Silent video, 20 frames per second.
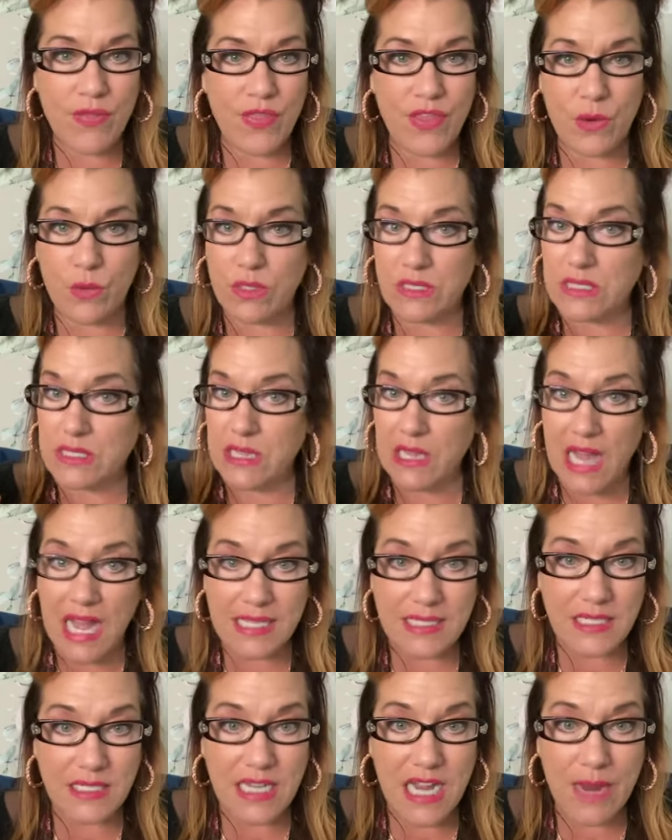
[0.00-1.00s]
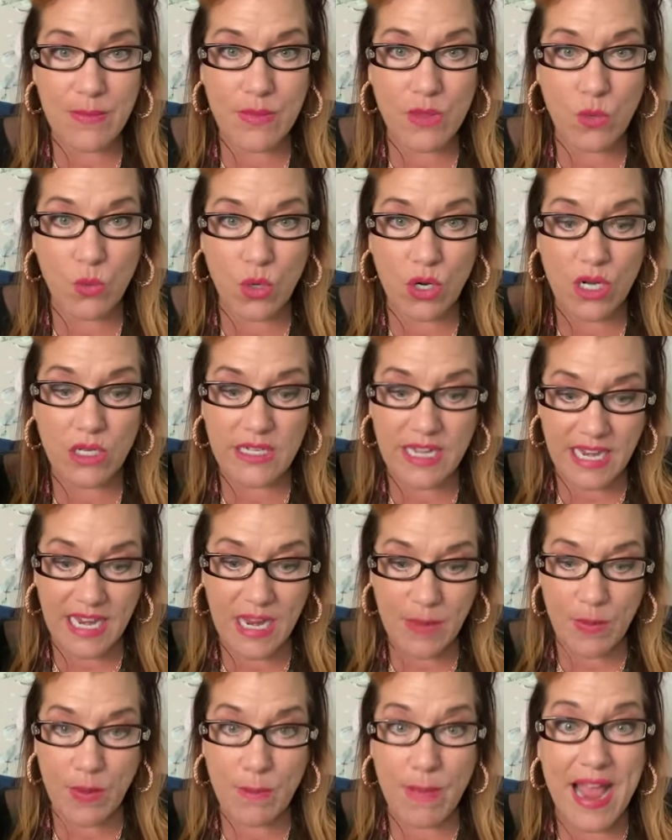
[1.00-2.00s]
There was lots of time in the world and
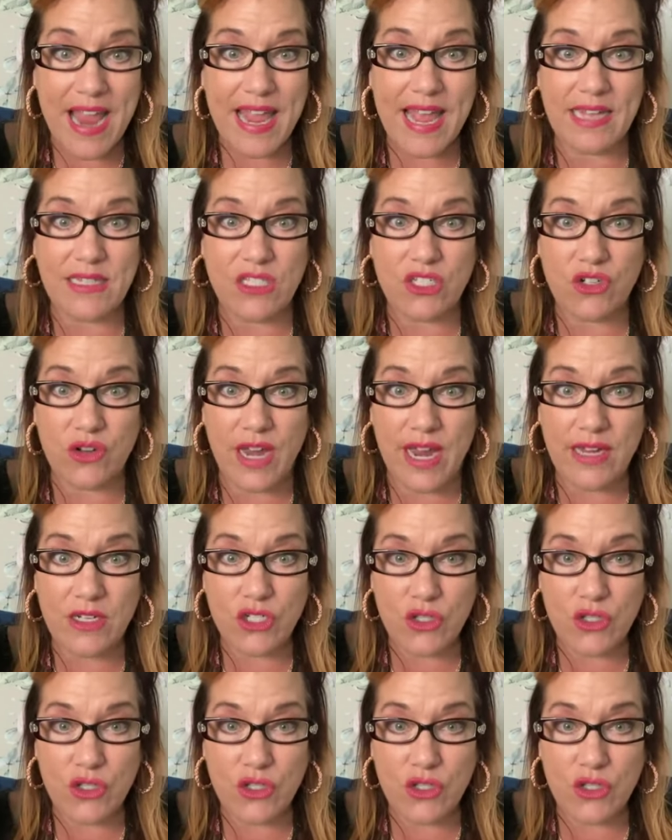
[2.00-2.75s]
keeping my head straight.